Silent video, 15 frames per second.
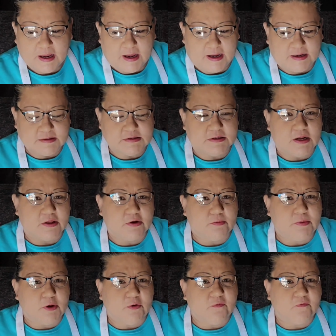Hey, it's
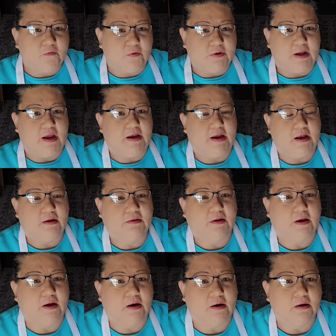another beautiful day out
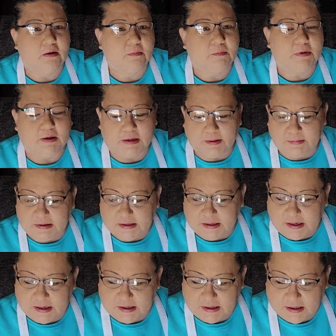there, but let me
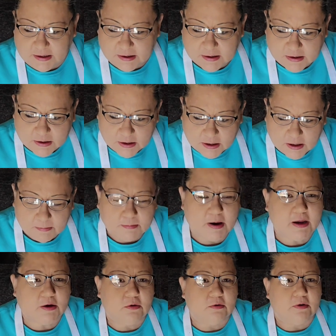tell you,
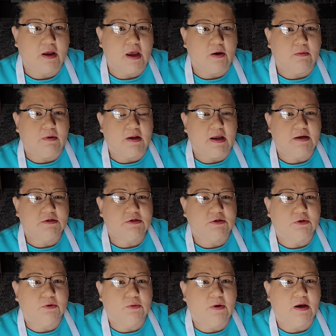Michael and I would like
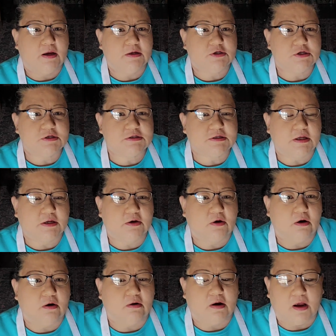to just send
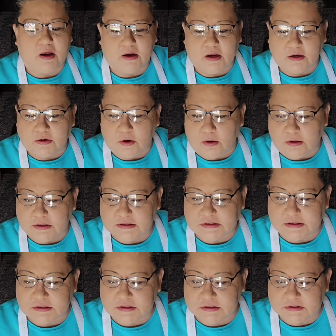our
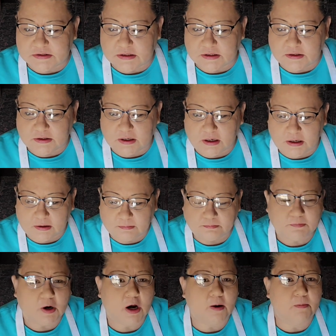condolences and
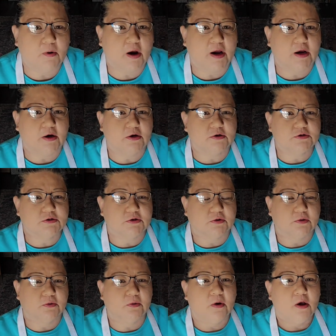our prayers
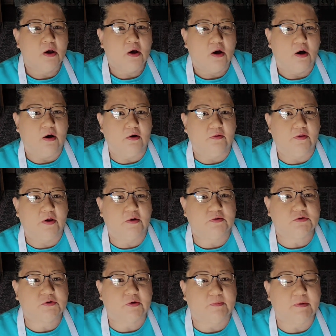to all
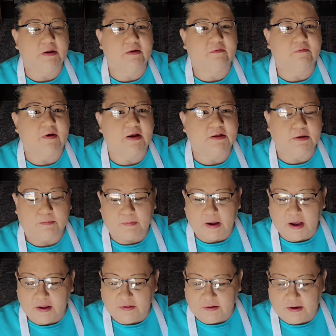those who have been affected
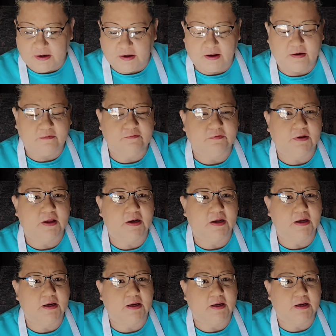by the
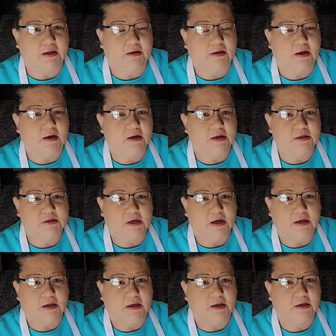flooding in
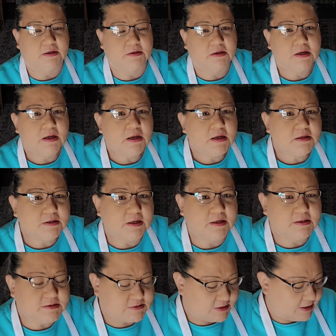Kentucky and
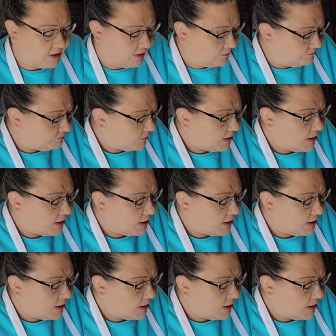Tennessee.